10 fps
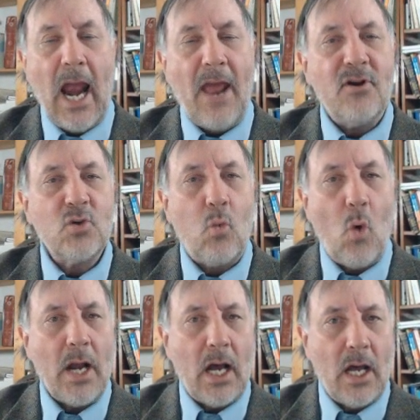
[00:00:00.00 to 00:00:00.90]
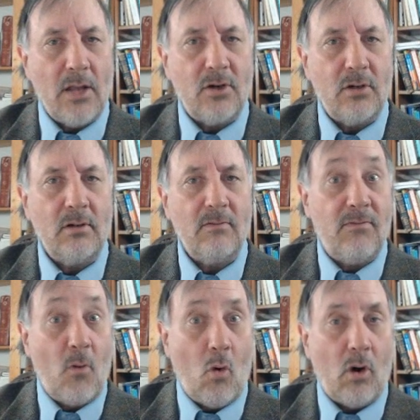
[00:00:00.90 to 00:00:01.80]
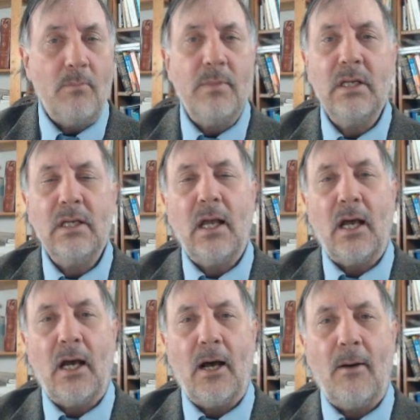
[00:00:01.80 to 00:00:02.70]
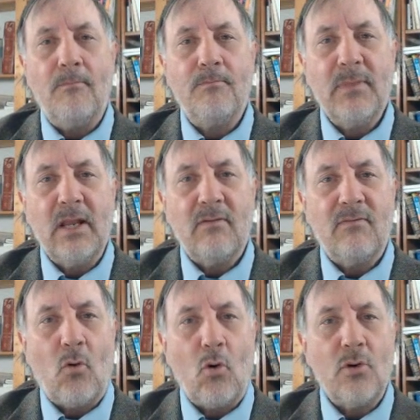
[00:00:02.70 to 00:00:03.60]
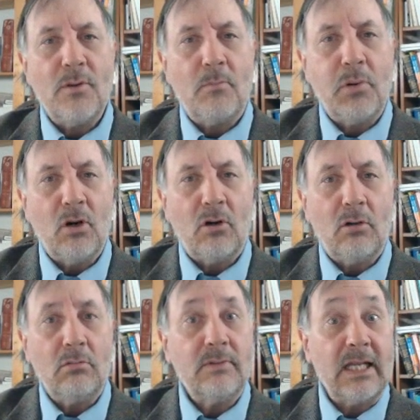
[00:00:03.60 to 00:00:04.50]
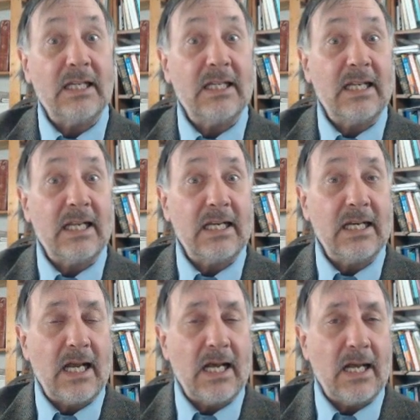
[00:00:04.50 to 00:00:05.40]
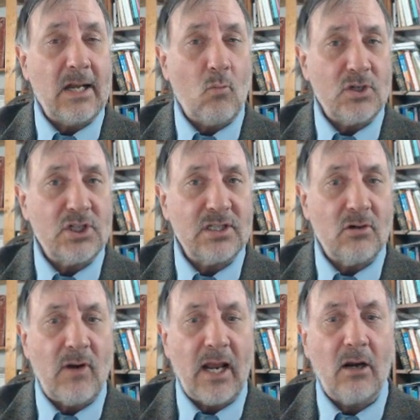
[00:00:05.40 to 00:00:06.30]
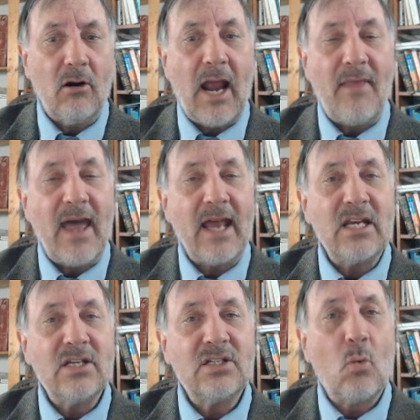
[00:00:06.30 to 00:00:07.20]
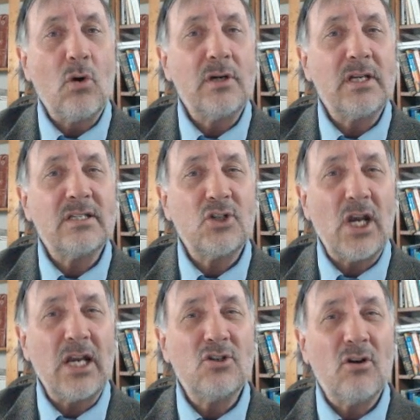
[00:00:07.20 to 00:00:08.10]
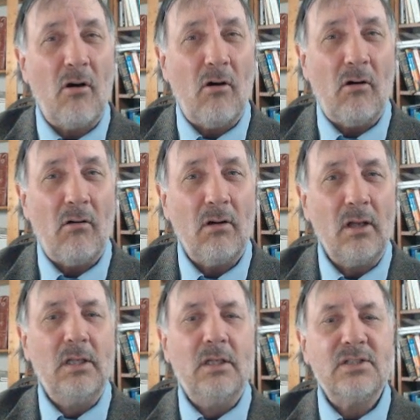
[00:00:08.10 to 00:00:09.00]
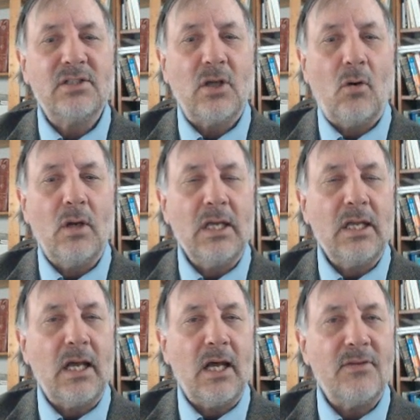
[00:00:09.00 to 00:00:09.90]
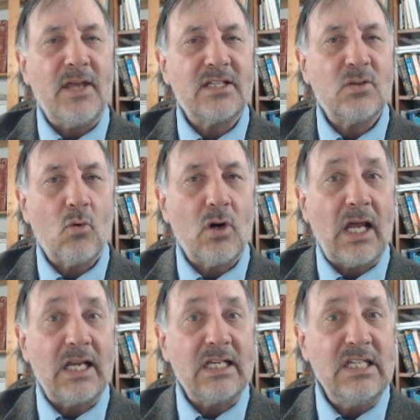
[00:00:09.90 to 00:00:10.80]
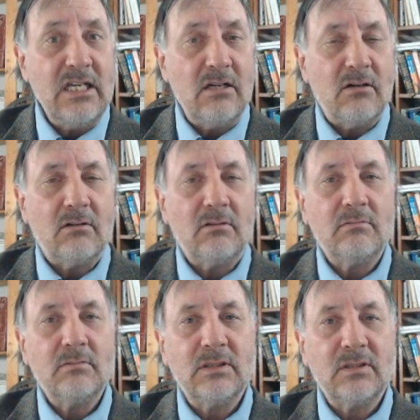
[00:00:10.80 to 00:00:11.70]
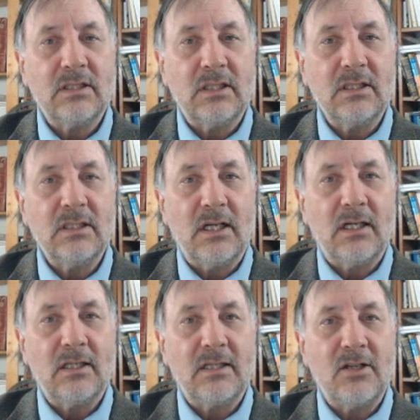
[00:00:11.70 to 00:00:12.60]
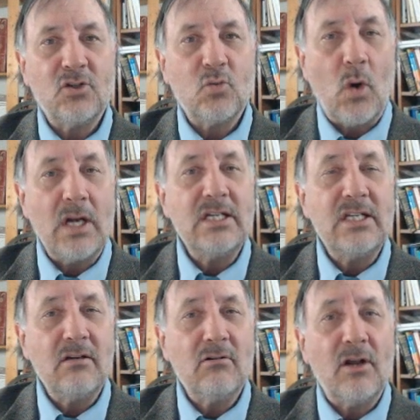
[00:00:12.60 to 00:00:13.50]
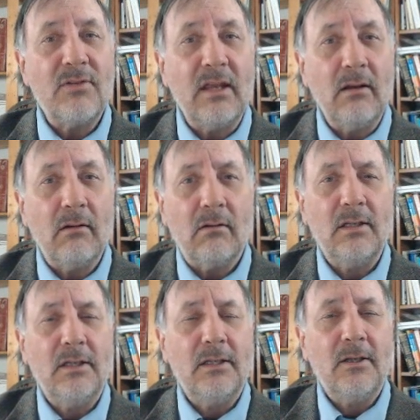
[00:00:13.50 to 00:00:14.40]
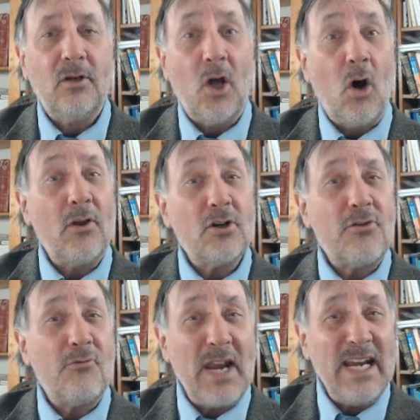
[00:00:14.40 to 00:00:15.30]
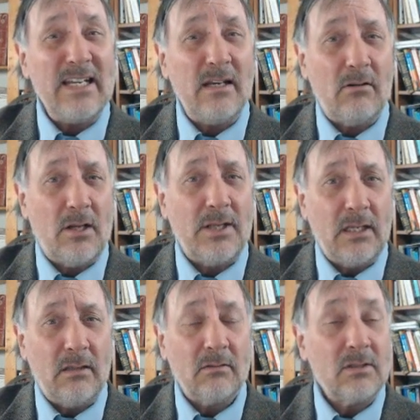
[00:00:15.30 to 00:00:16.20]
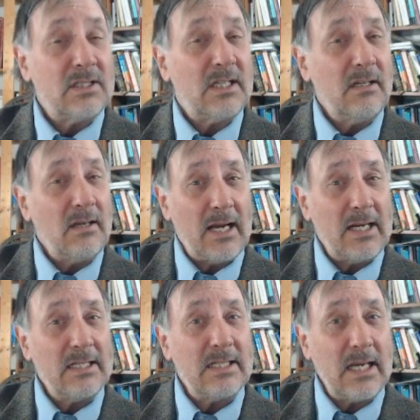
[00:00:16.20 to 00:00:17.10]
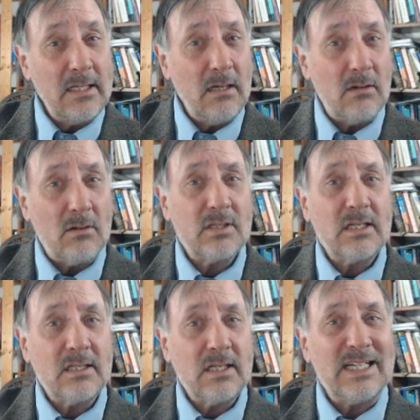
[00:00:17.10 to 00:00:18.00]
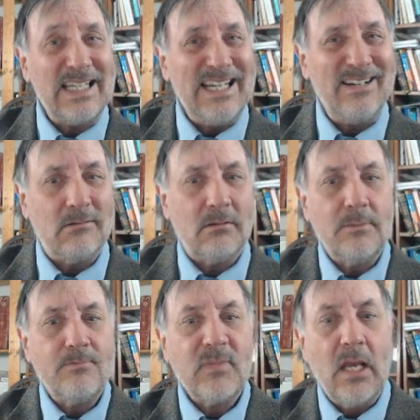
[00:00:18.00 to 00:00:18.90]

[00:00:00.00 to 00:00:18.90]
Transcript: And there's one other form um, for the plural, in, uh, which is irregular, and that is the word doesn't change at all. So uh, that's a word like deer. Okay, uh, there's one deer on the hill. No, there's three deer on the hill. You see, I didn't say deers, I said deer.